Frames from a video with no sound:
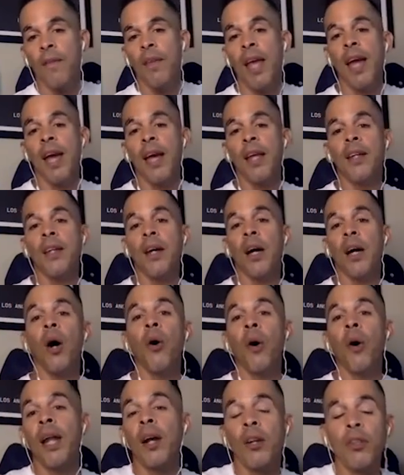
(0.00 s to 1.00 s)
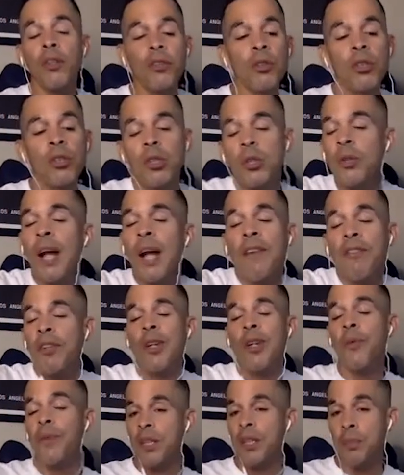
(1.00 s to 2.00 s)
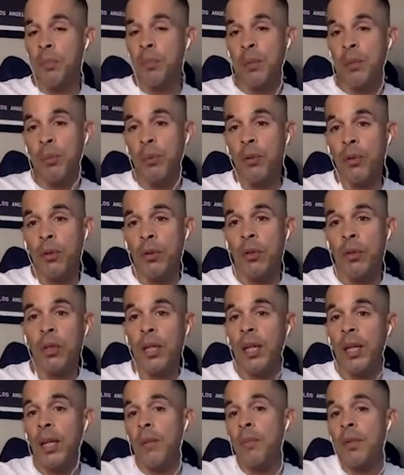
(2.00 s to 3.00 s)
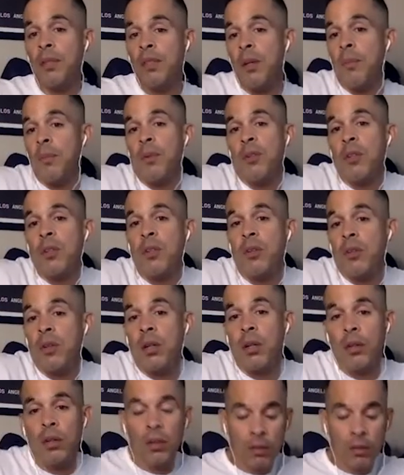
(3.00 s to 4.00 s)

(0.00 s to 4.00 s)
And and also, you don't have to know these people. It could be someone you don't know.